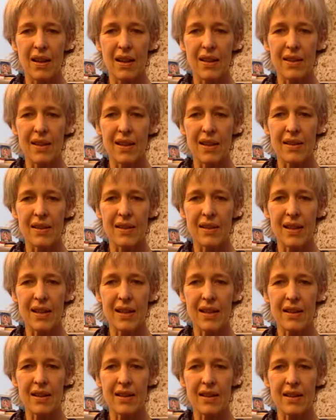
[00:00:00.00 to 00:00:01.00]
And then
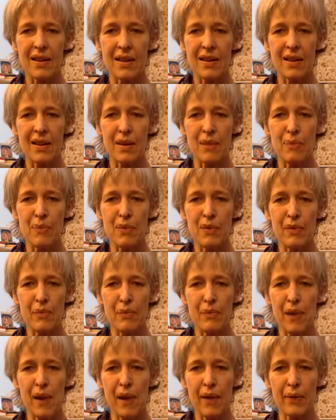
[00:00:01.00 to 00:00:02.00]
take a couple of
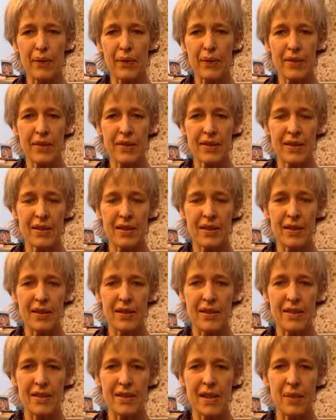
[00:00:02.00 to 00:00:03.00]
breaths
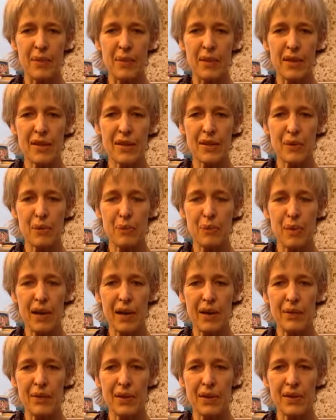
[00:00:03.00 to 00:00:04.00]
in
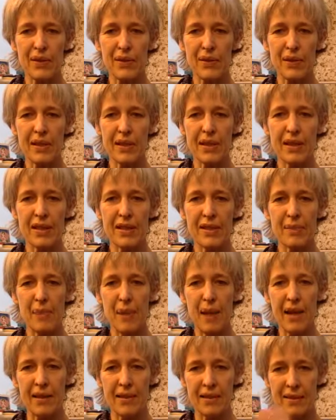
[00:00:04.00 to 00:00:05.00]
semi-supine with your knees
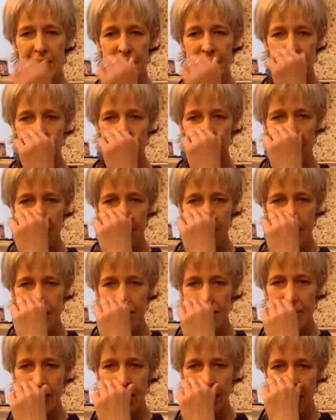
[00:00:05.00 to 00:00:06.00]
bent,
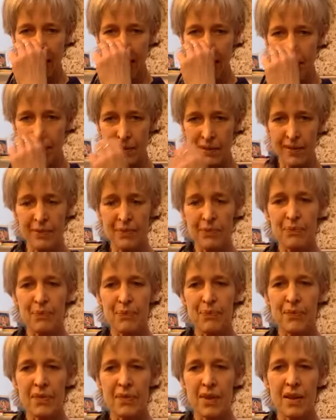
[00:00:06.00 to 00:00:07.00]
noticing how
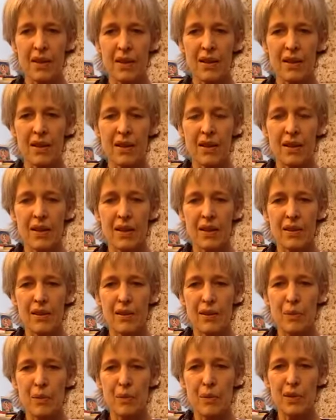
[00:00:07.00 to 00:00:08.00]

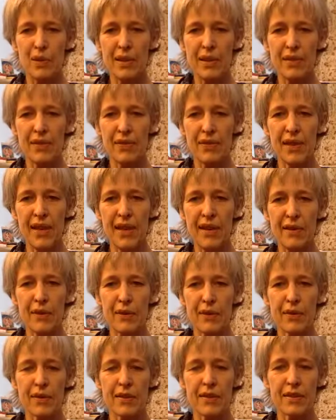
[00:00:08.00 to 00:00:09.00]
your body
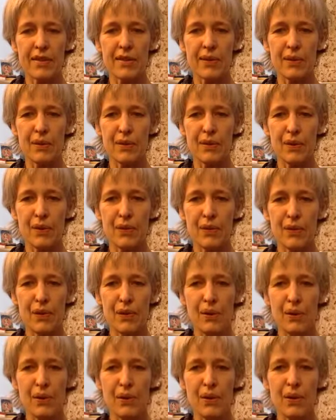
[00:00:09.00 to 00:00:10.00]
feels on the
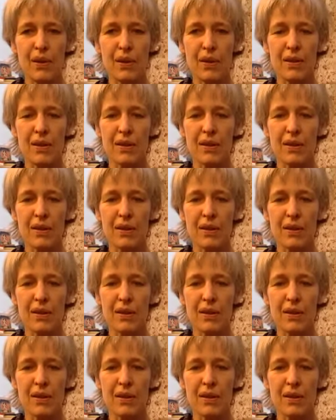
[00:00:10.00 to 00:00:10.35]
floor.